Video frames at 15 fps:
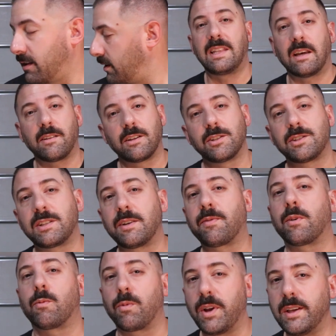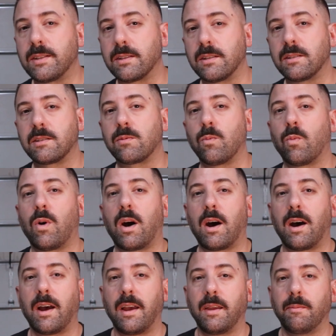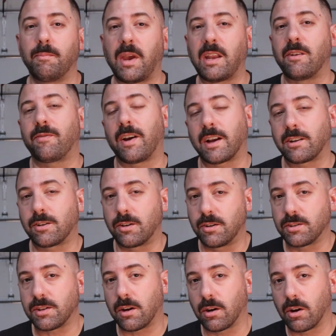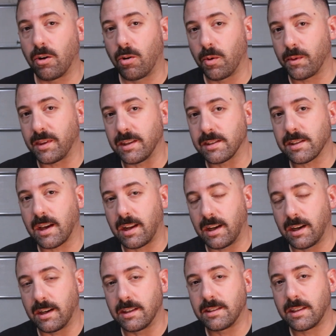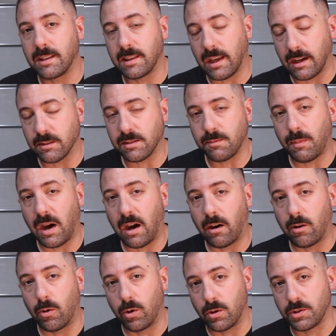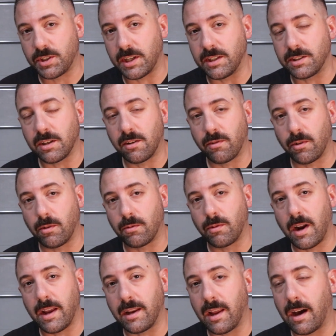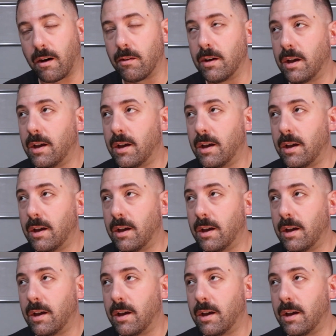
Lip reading: Now there's different reasons why manufacturers are going with this kind of 10,000 mile oil change interval right now.